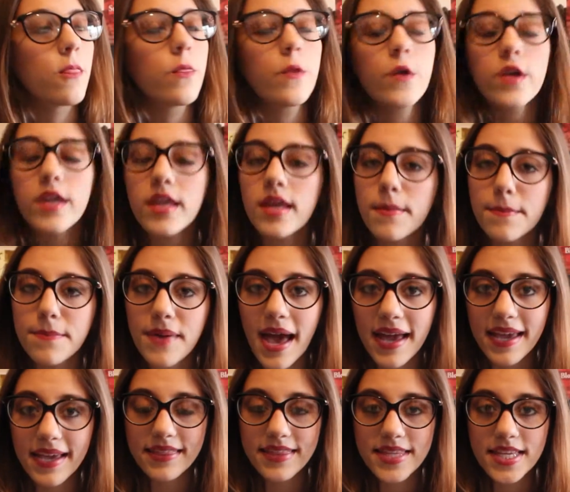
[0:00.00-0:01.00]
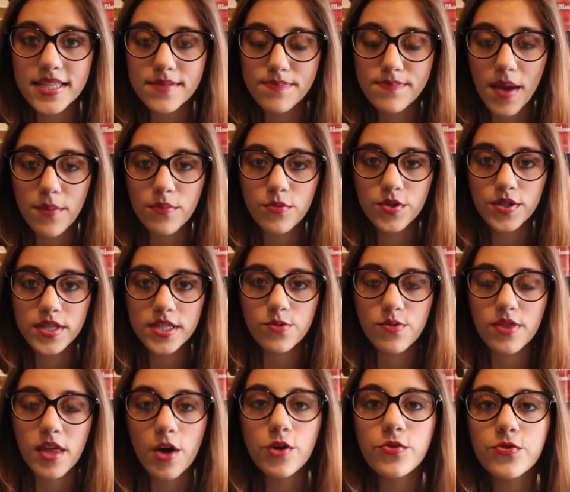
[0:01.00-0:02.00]
looking back at these memories
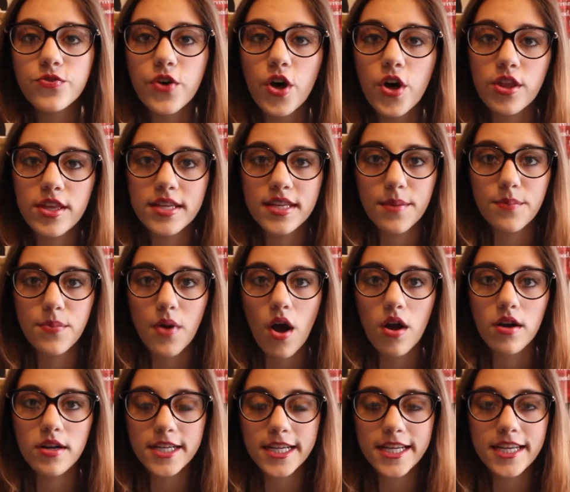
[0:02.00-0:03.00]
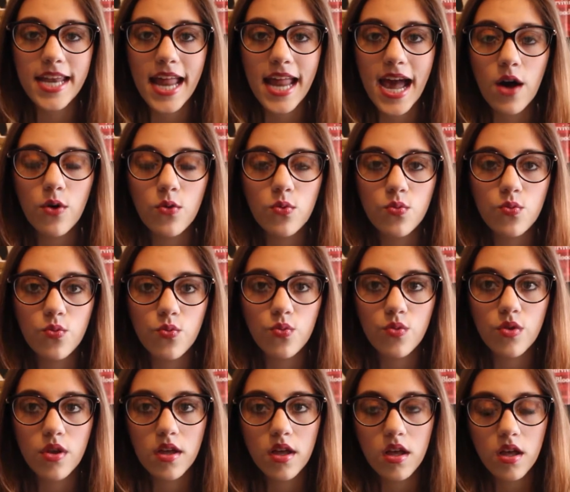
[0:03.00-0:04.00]
without falling apart. Now,
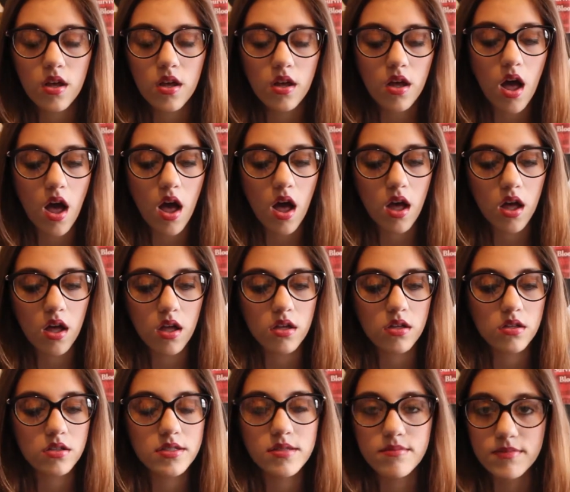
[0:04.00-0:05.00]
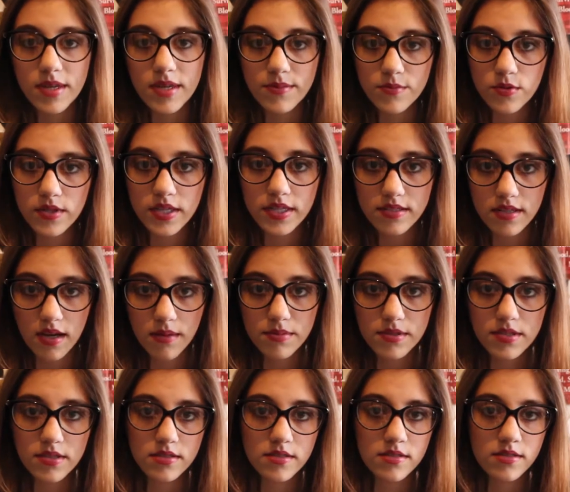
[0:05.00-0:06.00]
sometimes we get
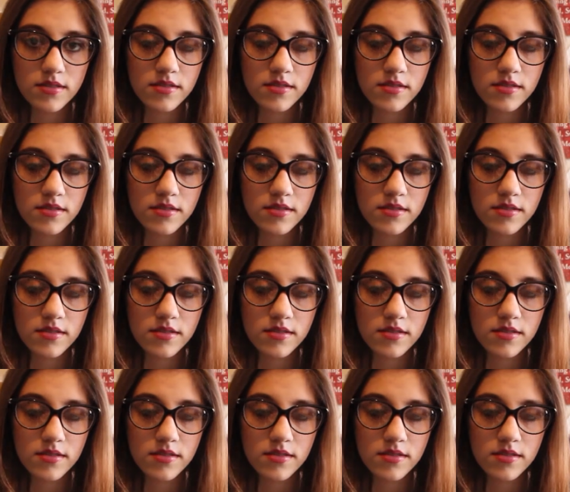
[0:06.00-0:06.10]
dumped,